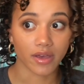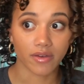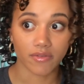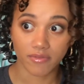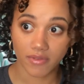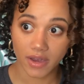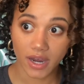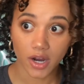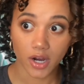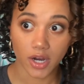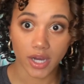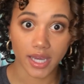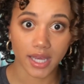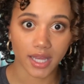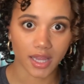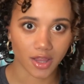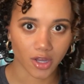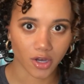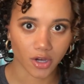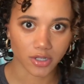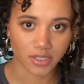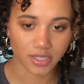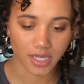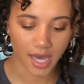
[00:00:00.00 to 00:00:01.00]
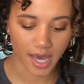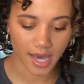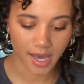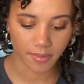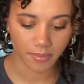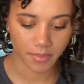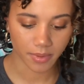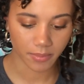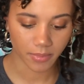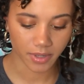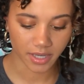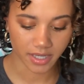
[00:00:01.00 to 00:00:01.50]
very long time
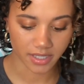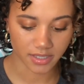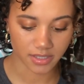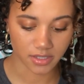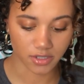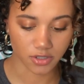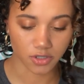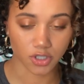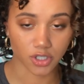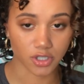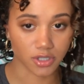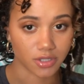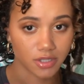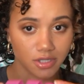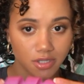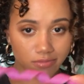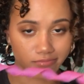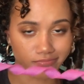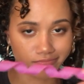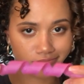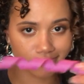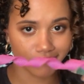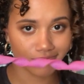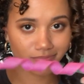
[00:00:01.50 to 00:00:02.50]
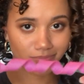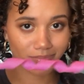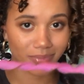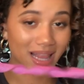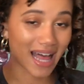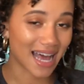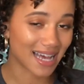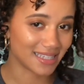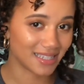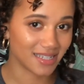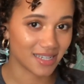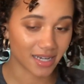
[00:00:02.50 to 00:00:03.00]
because they're just
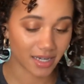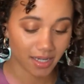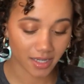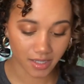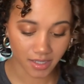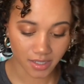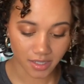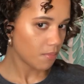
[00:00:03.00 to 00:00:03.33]
plastic.